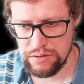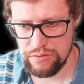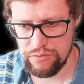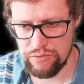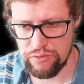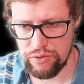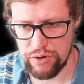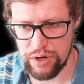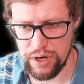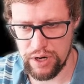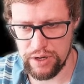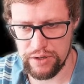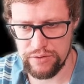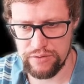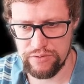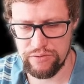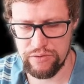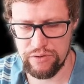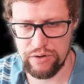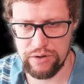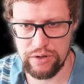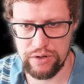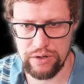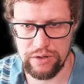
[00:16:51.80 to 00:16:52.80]

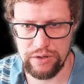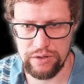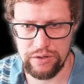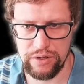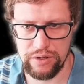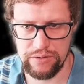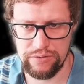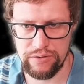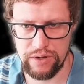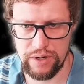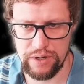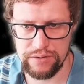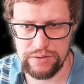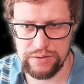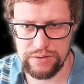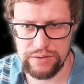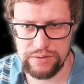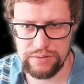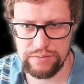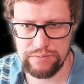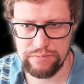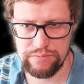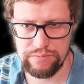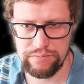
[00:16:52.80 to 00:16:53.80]
404 not found.
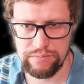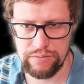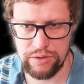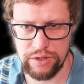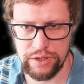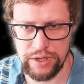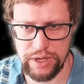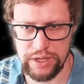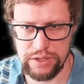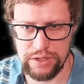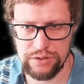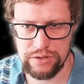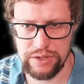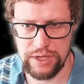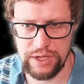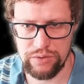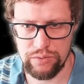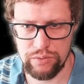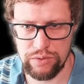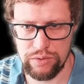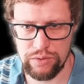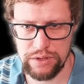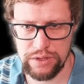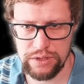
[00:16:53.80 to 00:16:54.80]
Okay, so that
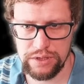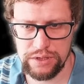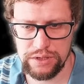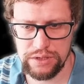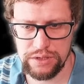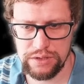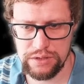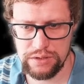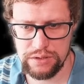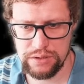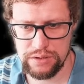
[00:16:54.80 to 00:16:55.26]
works.